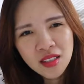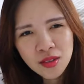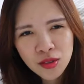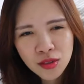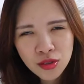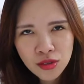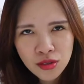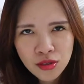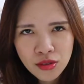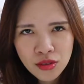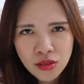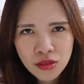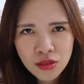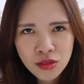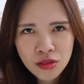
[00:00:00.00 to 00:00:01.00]
2
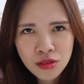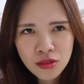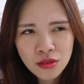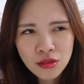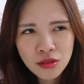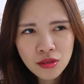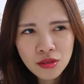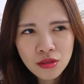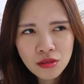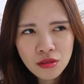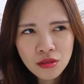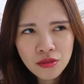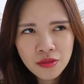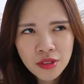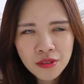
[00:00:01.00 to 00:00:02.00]
to
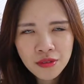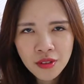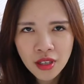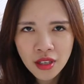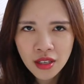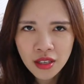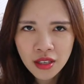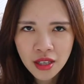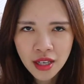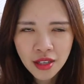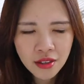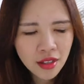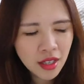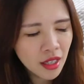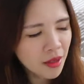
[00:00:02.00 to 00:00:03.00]
250
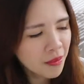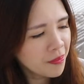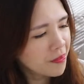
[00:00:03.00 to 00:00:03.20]
AUD.